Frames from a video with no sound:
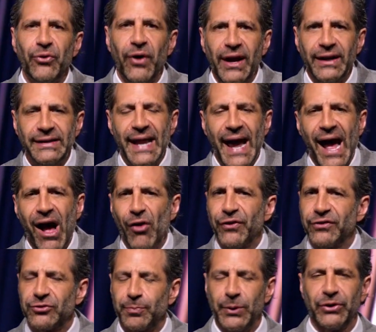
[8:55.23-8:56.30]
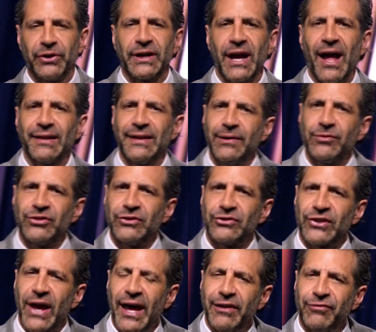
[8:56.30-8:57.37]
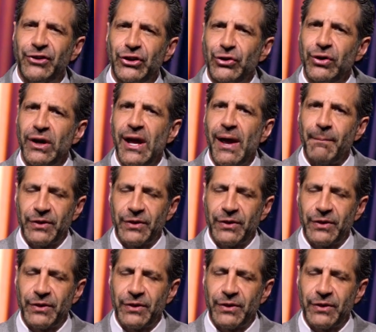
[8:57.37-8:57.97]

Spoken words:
right now. The Spirit of God lives inside of you,